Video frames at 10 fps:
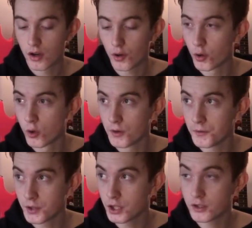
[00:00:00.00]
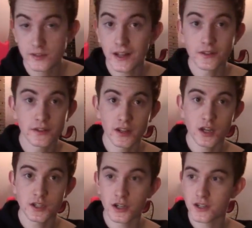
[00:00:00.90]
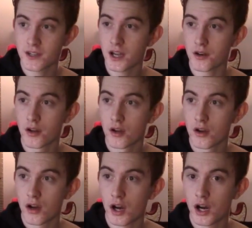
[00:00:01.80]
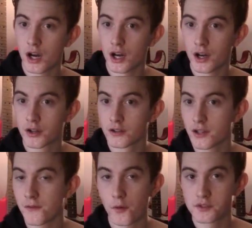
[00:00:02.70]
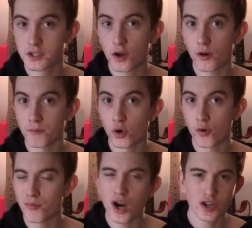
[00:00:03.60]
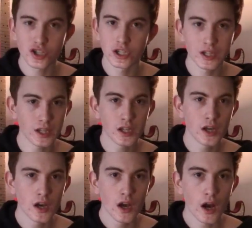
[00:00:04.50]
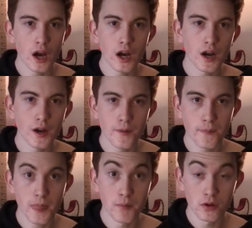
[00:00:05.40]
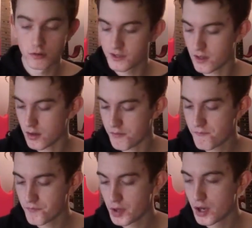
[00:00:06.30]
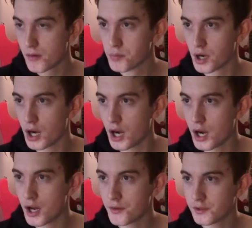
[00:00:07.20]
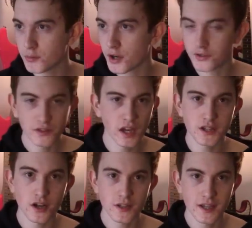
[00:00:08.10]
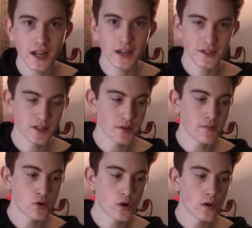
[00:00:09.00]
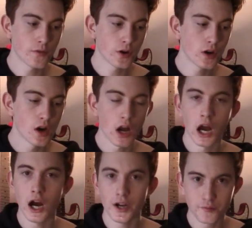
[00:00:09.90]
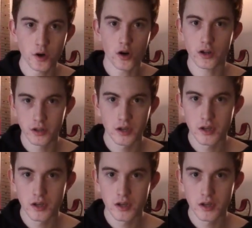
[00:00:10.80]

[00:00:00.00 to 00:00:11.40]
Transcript: or the standard THR-10, because they've obviously got more martially models in them. But whereas the THR-10X is a bit more of a hard rock,